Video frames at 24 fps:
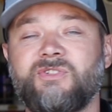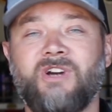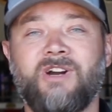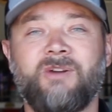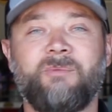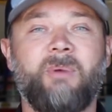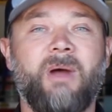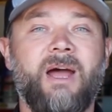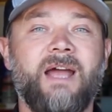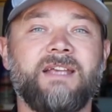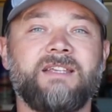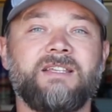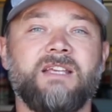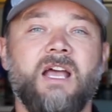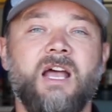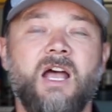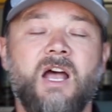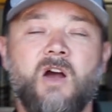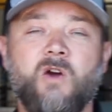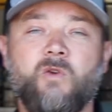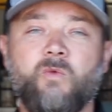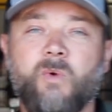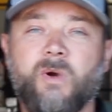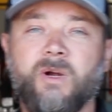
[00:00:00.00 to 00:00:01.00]
dirt bikes
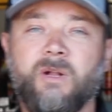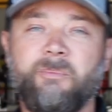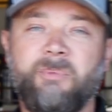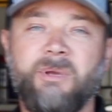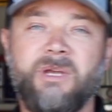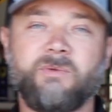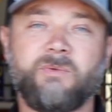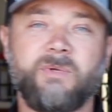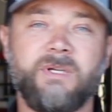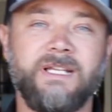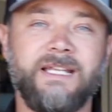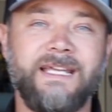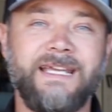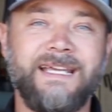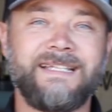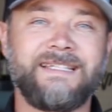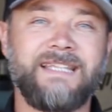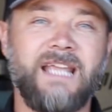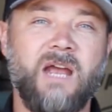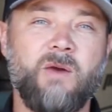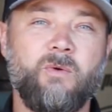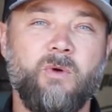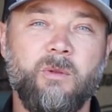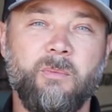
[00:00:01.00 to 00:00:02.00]
will be released
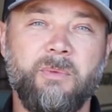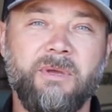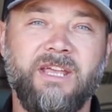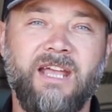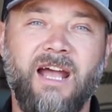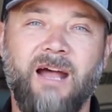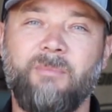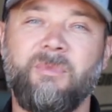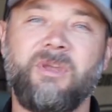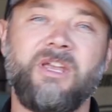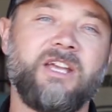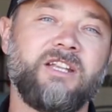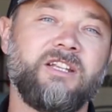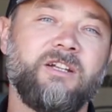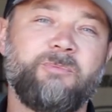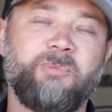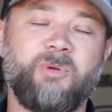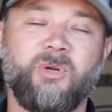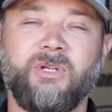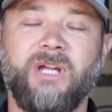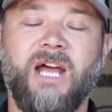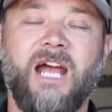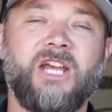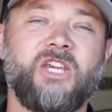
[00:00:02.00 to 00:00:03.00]
and will be coming into
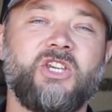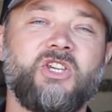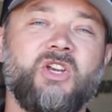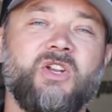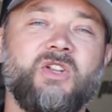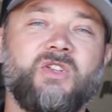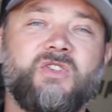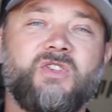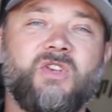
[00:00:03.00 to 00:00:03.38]
production.